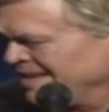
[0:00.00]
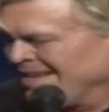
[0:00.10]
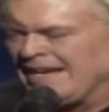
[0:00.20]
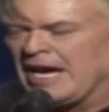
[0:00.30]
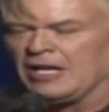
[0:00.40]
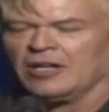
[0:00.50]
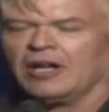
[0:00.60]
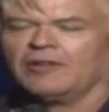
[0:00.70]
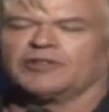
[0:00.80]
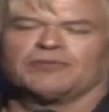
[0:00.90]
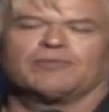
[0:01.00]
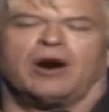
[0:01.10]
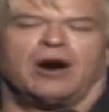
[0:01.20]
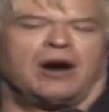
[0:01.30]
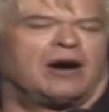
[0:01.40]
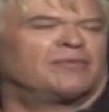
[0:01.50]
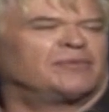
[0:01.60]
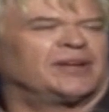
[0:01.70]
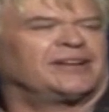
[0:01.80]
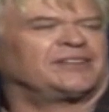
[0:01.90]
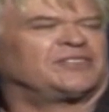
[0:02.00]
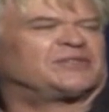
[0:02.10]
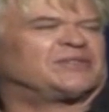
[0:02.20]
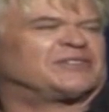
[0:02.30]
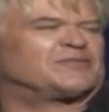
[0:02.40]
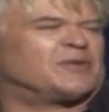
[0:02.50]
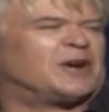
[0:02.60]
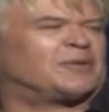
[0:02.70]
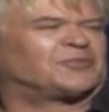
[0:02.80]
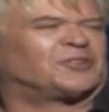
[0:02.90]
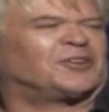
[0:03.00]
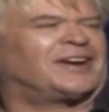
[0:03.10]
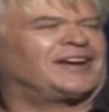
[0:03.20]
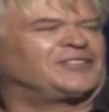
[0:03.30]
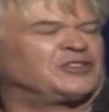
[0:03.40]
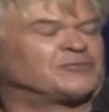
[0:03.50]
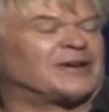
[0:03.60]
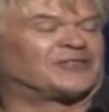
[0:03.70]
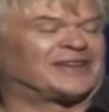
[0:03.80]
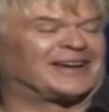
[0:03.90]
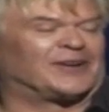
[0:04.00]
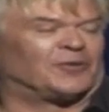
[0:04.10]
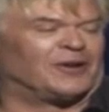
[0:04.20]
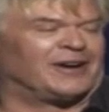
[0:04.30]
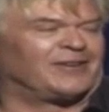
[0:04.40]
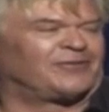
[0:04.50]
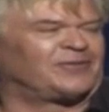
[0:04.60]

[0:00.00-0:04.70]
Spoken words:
I love his mom, man. His mom's great. She's my second wife.